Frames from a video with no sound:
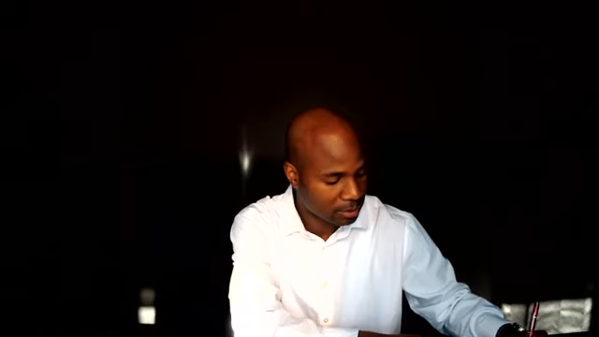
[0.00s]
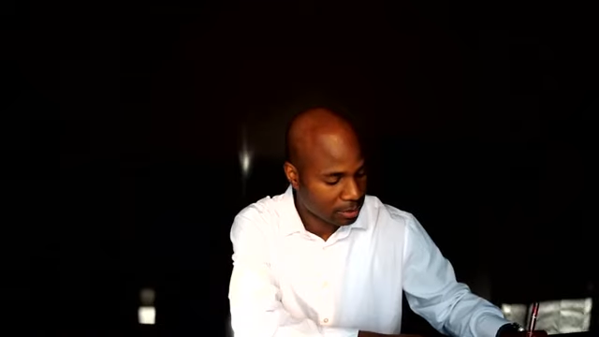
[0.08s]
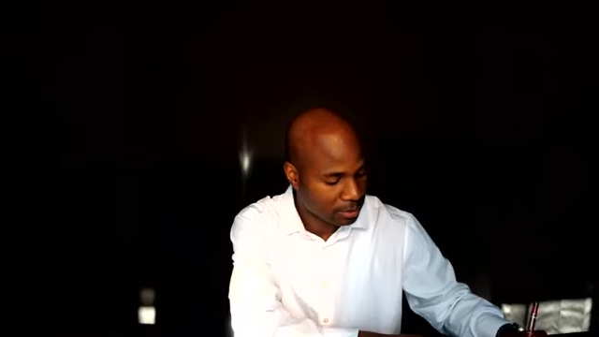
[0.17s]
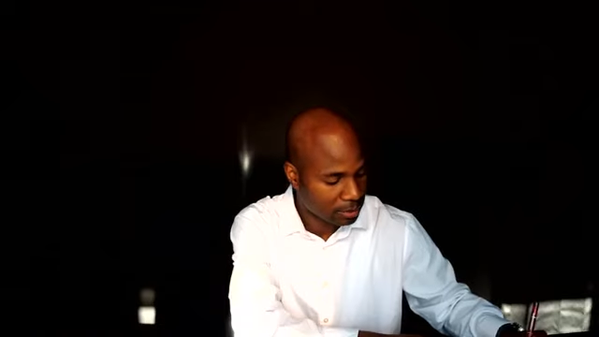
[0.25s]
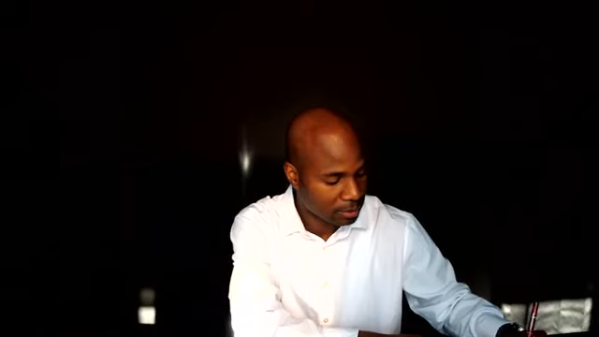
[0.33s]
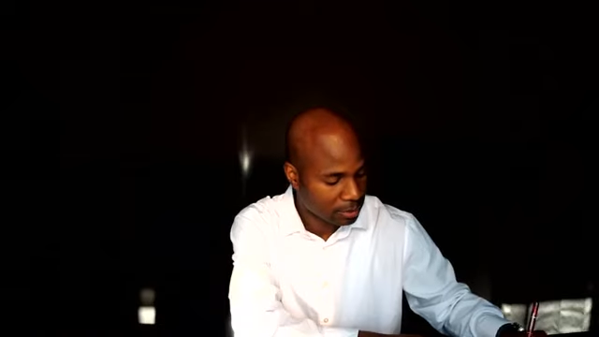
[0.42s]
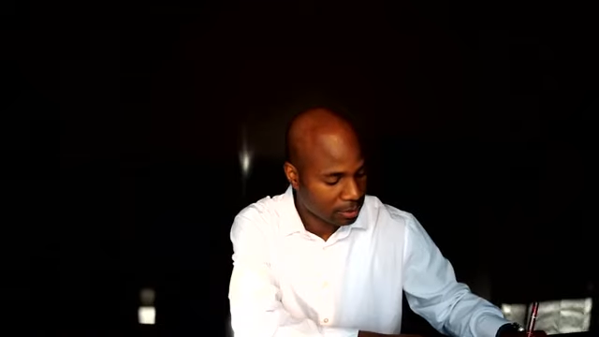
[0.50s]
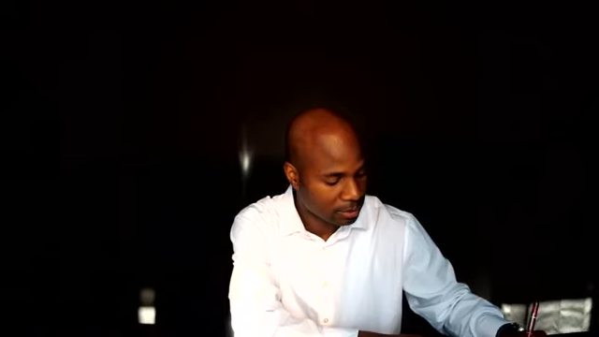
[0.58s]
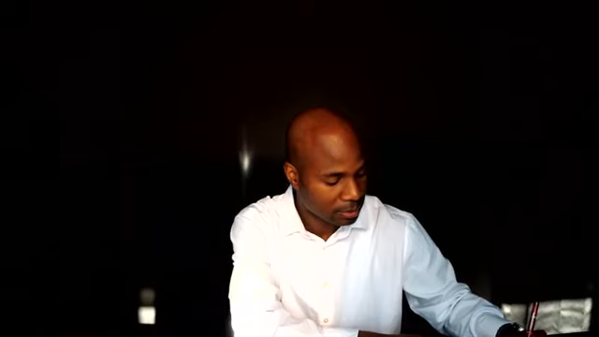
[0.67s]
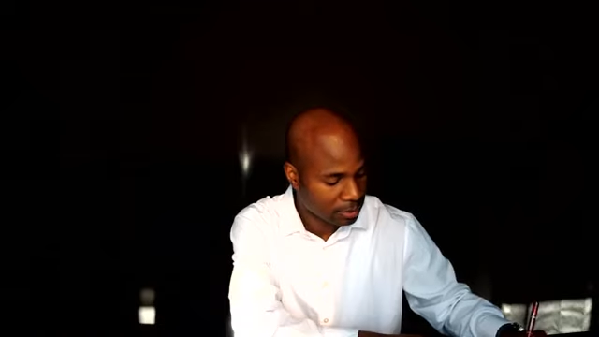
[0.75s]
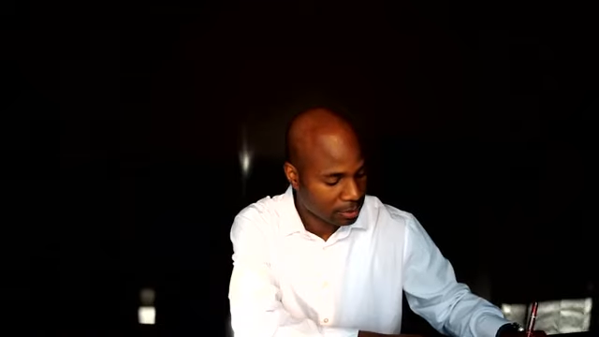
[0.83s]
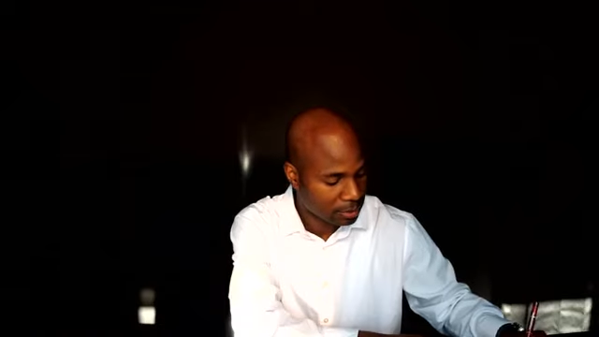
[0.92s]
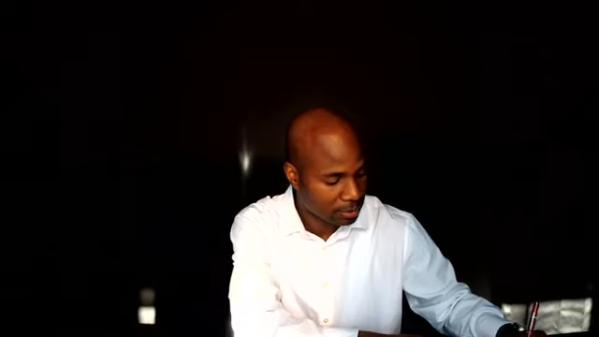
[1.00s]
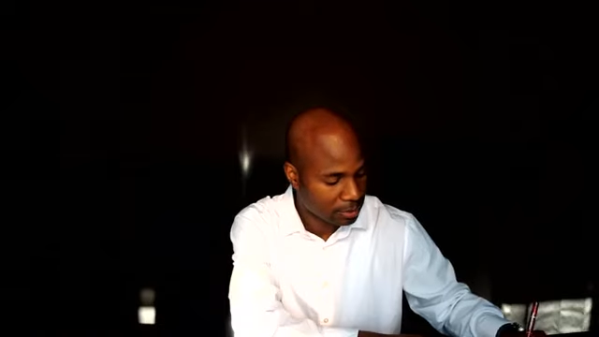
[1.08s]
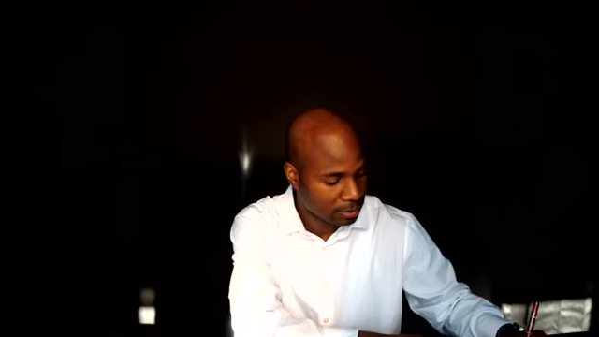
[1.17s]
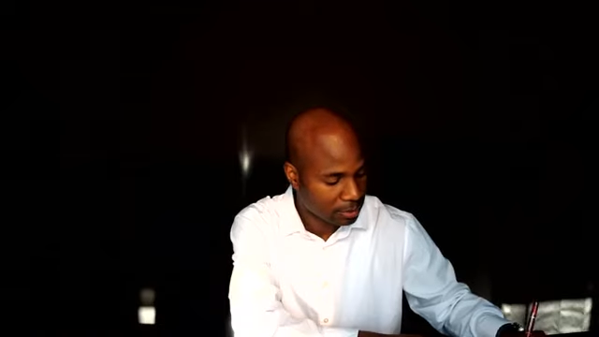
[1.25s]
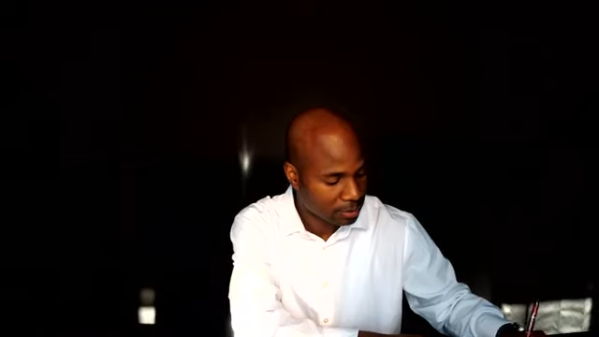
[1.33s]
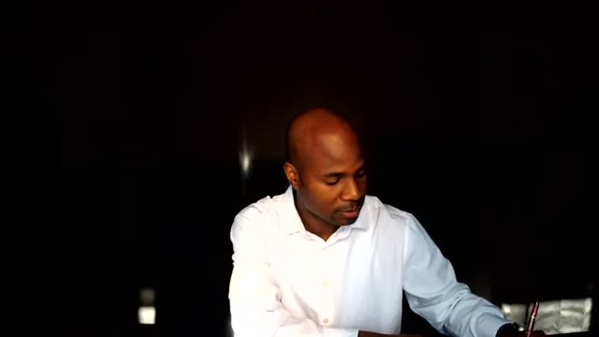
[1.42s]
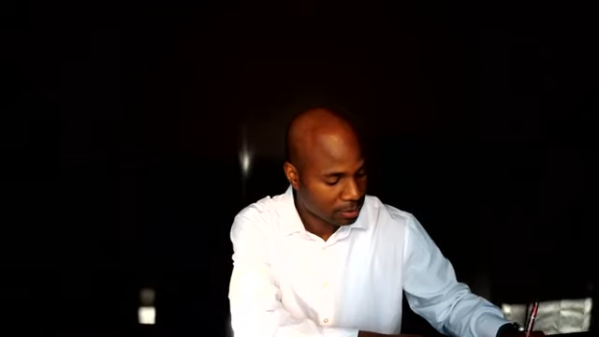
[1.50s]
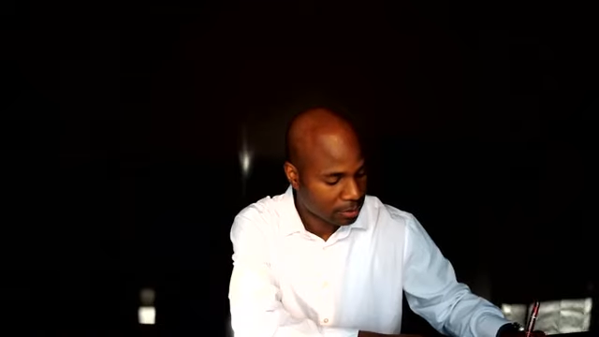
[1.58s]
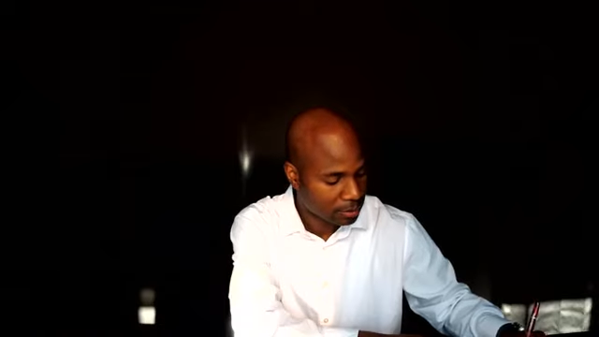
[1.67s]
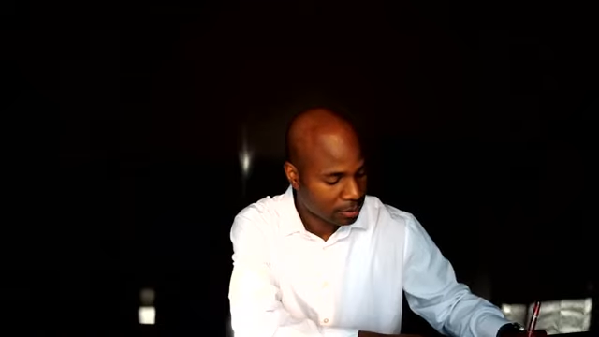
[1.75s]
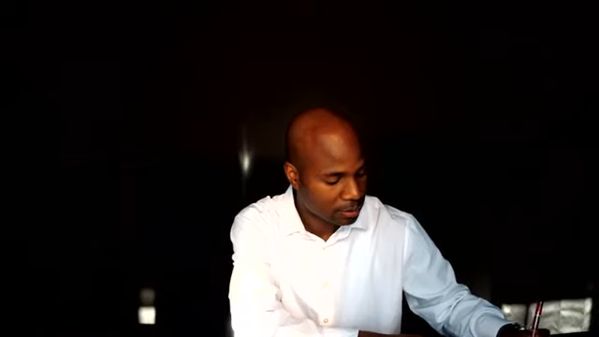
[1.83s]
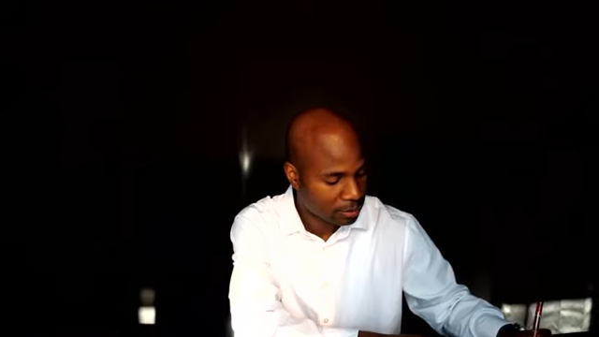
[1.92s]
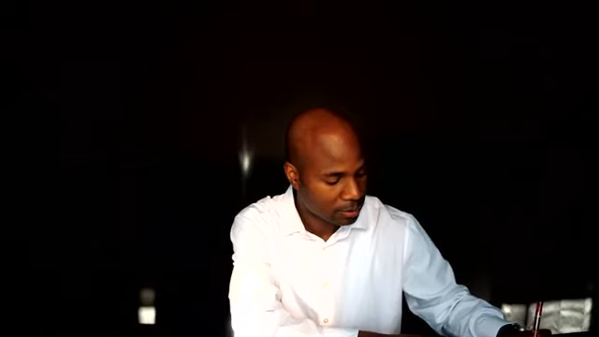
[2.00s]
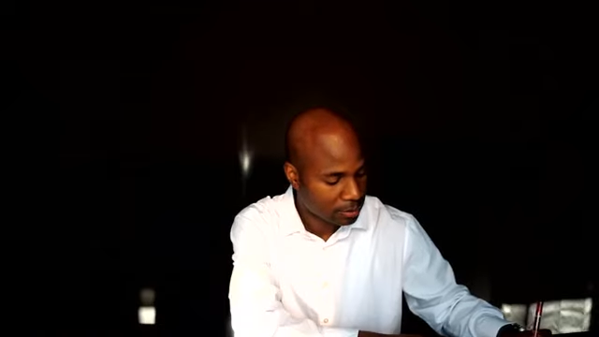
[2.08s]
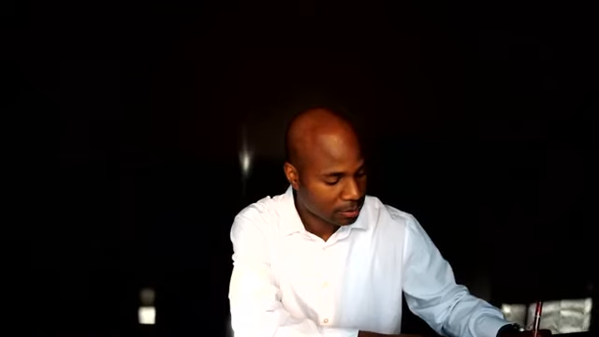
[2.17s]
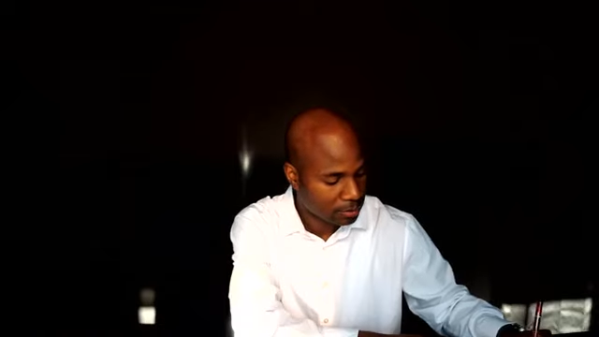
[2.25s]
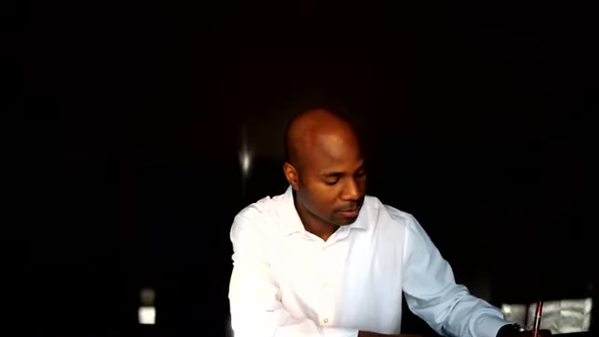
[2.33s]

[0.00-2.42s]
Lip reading: (no one is talking)